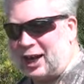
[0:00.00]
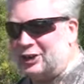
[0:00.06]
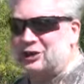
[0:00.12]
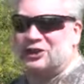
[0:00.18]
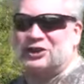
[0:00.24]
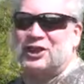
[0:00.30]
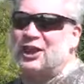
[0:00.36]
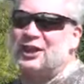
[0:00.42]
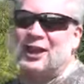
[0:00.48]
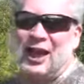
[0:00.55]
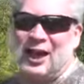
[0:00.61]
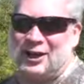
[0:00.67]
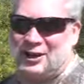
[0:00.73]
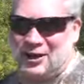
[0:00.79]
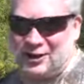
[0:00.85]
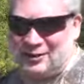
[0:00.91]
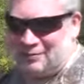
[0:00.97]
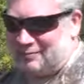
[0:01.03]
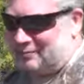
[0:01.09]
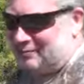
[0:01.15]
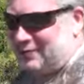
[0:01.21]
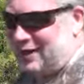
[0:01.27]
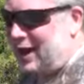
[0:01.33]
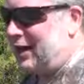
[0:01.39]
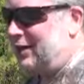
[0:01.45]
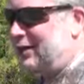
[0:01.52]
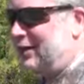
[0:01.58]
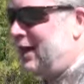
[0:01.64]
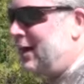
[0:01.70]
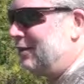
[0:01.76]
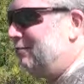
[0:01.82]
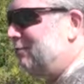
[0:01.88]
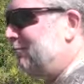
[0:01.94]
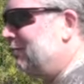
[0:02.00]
just didn't get it done. Not